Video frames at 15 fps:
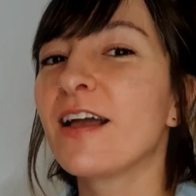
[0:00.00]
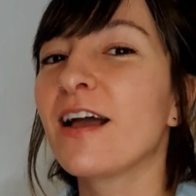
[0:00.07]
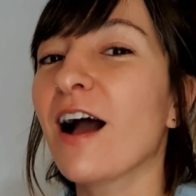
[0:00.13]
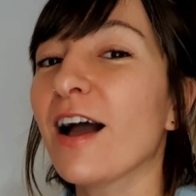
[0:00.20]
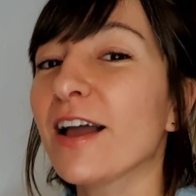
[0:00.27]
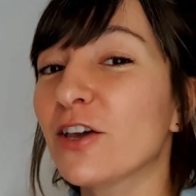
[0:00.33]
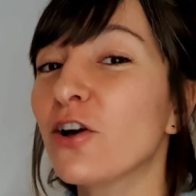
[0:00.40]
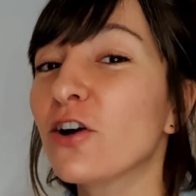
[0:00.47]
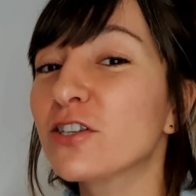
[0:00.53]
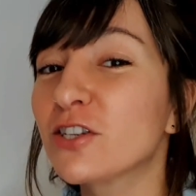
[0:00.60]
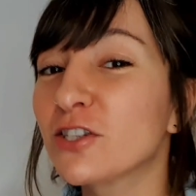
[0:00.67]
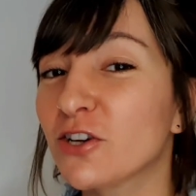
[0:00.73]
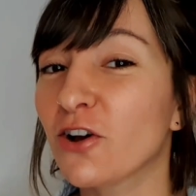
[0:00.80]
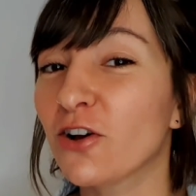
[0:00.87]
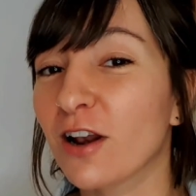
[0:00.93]
I got a
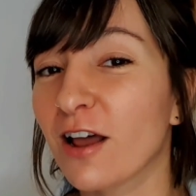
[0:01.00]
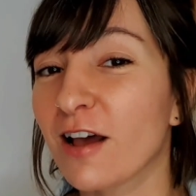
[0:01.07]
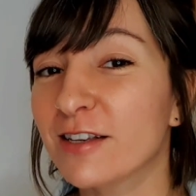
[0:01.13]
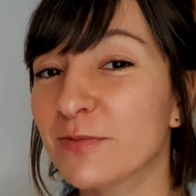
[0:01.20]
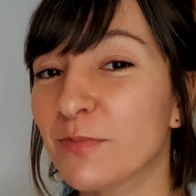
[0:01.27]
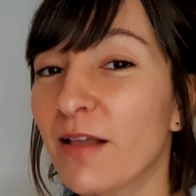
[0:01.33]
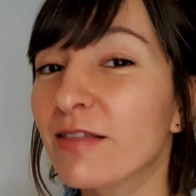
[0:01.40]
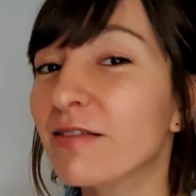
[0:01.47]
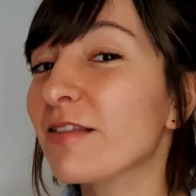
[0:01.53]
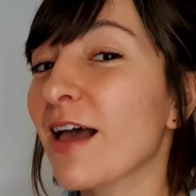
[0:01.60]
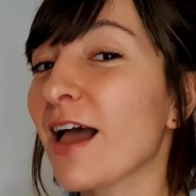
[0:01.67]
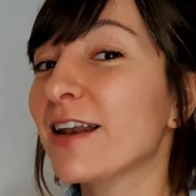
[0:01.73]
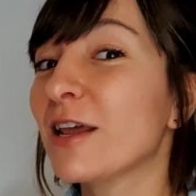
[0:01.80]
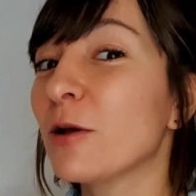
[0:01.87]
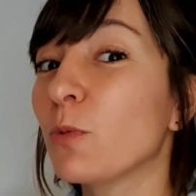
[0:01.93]
dog last month
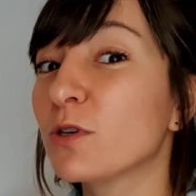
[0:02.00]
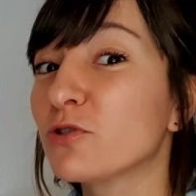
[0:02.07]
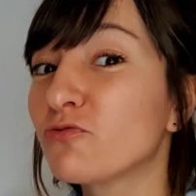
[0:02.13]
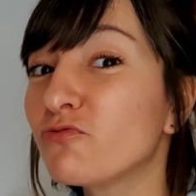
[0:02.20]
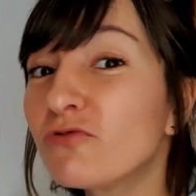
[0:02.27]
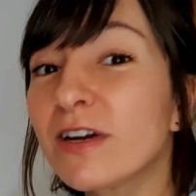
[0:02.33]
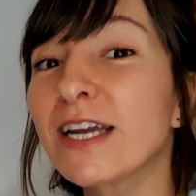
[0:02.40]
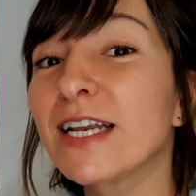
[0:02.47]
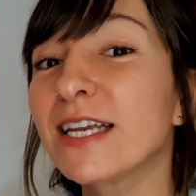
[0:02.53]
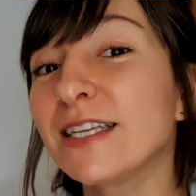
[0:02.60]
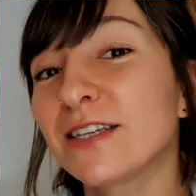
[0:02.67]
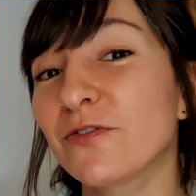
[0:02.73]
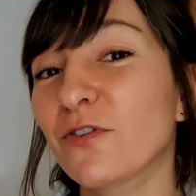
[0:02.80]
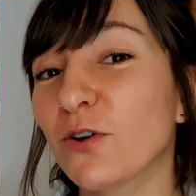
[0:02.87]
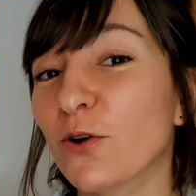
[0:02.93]
and it was really
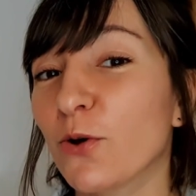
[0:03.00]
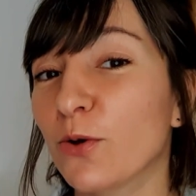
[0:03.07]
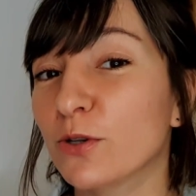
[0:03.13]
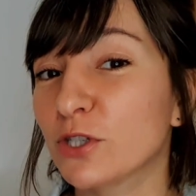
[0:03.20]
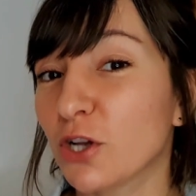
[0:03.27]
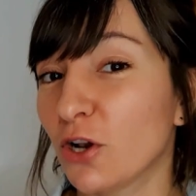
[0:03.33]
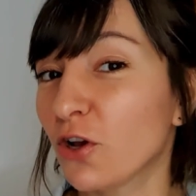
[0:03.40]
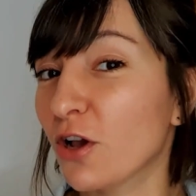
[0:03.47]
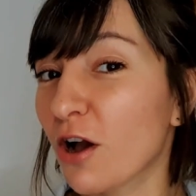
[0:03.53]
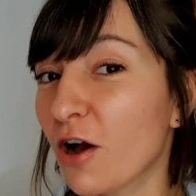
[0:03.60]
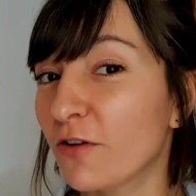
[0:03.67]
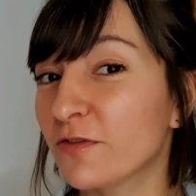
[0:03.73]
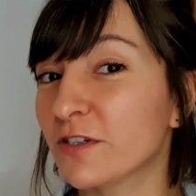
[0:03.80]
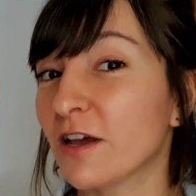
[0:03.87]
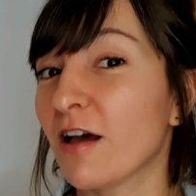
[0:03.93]
difficult to look
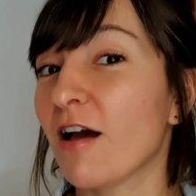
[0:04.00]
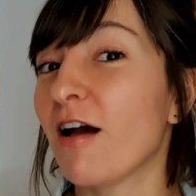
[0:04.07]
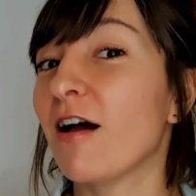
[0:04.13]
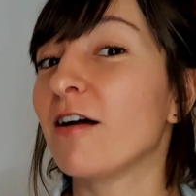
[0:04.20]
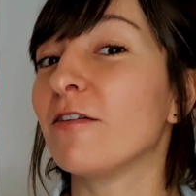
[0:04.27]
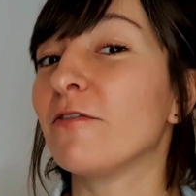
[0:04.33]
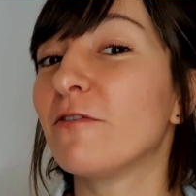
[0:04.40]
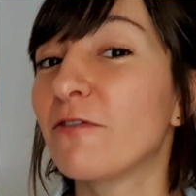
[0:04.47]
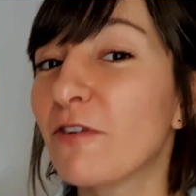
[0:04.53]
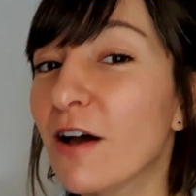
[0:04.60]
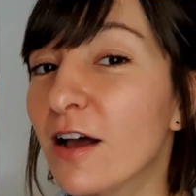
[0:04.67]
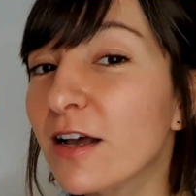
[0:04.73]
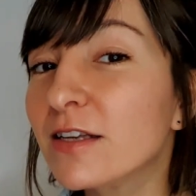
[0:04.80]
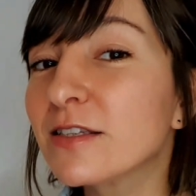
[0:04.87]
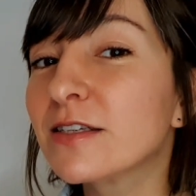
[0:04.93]
after her at
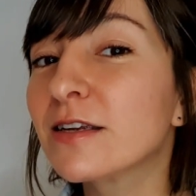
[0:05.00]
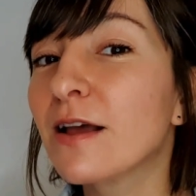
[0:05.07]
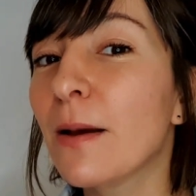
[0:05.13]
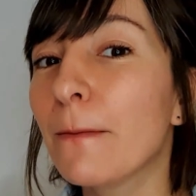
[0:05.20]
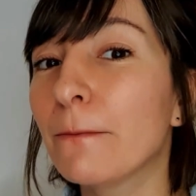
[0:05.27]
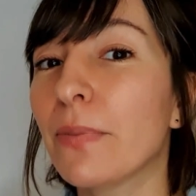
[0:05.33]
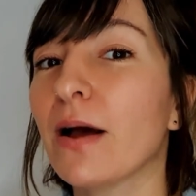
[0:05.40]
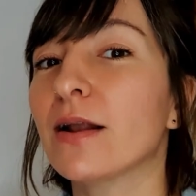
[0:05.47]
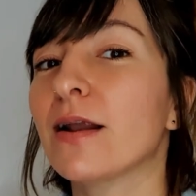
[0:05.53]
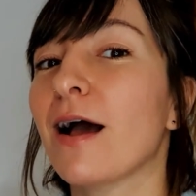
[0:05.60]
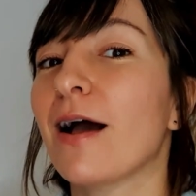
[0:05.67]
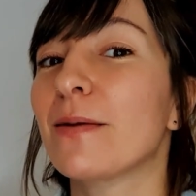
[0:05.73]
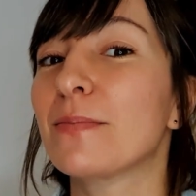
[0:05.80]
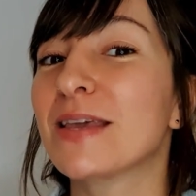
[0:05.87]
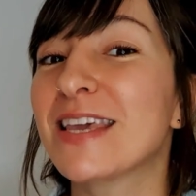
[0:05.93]
first, but
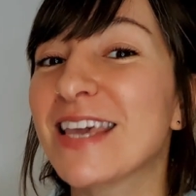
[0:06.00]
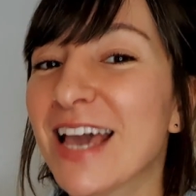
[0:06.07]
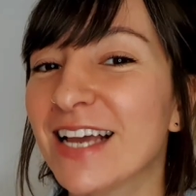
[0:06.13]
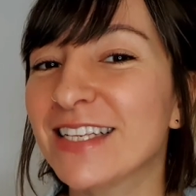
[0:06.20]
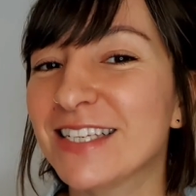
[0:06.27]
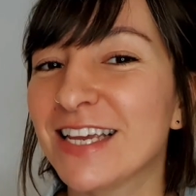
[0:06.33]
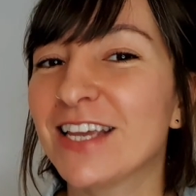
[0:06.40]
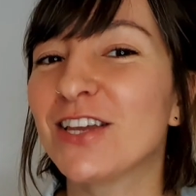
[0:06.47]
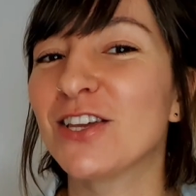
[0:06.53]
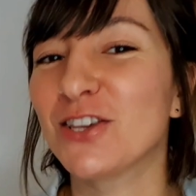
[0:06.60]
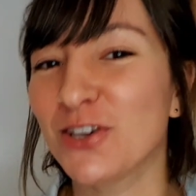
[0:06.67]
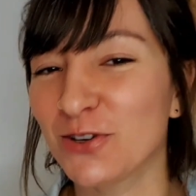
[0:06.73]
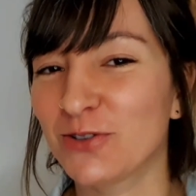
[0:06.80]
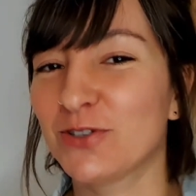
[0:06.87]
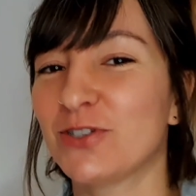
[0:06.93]
I'm getting
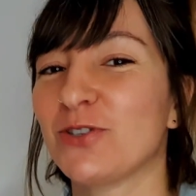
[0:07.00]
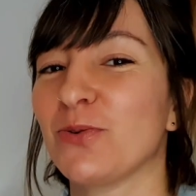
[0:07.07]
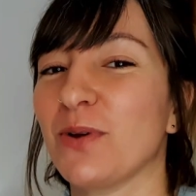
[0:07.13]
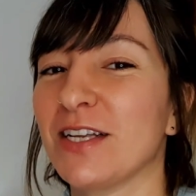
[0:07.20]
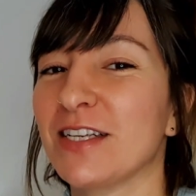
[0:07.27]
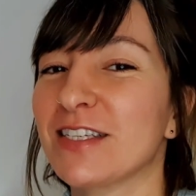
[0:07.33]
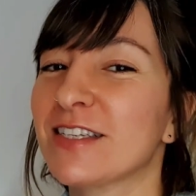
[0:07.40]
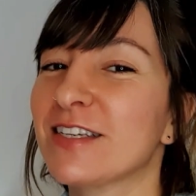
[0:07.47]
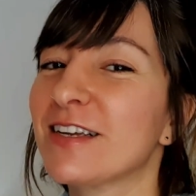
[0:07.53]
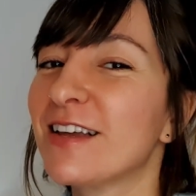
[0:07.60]
used to it.